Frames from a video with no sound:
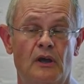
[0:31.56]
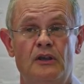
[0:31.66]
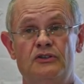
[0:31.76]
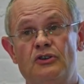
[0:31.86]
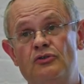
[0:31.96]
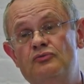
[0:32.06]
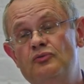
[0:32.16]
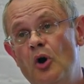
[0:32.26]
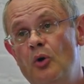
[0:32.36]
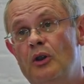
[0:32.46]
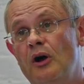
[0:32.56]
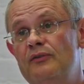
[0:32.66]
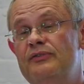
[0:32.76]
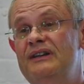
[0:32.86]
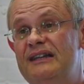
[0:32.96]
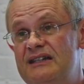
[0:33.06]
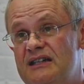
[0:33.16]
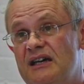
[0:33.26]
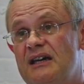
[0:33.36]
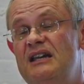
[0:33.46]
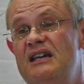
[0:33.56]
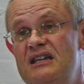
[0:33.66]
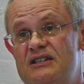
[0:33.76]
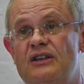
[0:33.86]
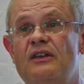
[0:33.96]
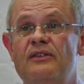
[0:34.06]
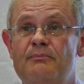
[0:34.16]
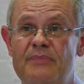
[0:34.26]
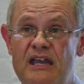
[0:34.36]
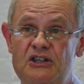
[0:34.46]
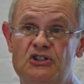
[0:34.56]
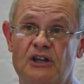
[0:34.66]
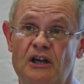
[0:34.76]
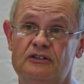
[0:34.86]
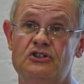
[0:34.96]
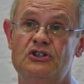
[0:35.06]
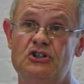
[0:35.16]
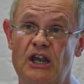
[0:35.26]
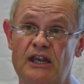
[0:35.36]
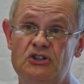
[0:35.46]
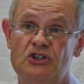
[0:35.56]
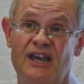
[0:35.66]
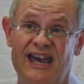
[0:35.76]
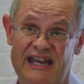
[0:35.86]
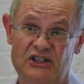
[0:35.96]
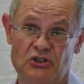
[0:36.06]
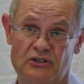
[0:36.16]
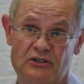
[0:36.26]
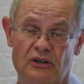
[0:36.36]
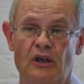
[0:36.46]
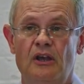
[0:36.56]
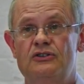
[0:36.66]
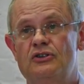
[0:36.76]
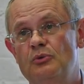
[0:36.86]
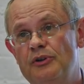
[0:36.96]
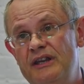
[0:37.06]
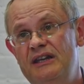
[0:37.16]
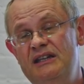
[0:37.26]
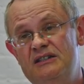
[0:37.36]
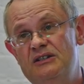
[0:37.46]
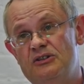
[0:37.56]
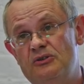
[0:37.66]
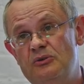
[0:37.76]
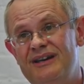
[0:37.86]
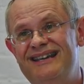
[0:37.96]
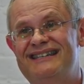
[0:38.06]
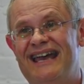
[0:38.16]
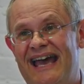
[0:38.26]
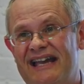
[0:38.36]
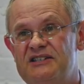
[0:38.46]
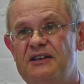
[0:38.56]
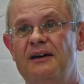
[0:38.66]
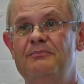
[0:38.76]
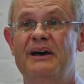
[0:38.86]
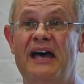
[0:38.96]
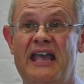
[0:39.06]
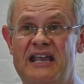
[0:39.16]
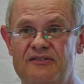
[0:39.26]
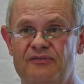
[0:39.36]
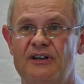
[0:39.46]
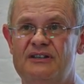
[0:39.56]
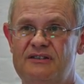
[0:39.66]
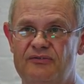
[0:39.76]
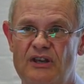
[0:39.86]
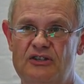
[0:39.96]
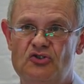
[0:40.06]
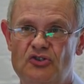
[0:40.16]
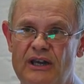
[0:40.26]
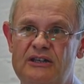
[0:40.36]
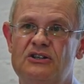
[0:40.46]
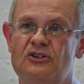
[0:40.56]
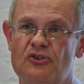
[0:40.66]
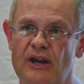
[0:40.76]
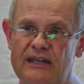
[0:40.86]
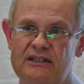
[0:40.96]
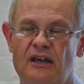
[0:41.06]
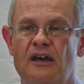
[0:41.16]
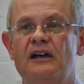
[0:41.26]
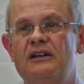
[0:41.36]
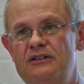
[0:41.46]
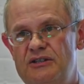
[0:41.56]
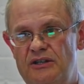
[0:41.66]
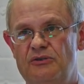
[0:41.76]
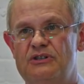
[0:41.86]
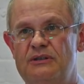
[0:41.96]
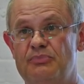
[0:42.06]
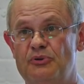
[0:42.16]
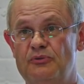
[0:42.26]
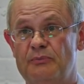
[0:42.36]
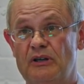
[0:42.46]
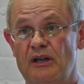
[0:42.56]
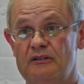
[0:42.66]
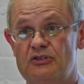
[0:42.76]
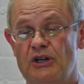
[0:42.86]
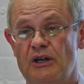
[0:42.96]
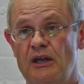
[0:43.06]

So the role of the leader is the major culture change agent. So what they need to do is act and behave as if they're trying to create a continuous improvement culture.